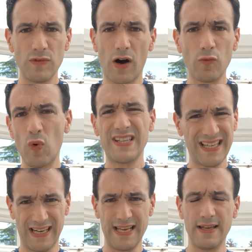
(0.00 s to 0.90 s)

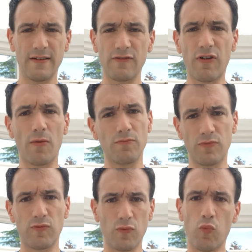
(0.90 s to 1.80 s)
unwittingly, from
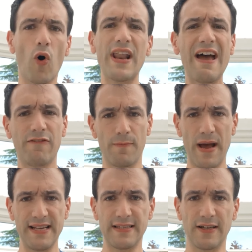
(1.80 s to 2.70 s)
whatever
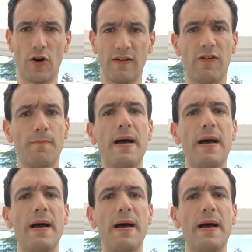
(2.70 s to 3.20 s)
base I got it from,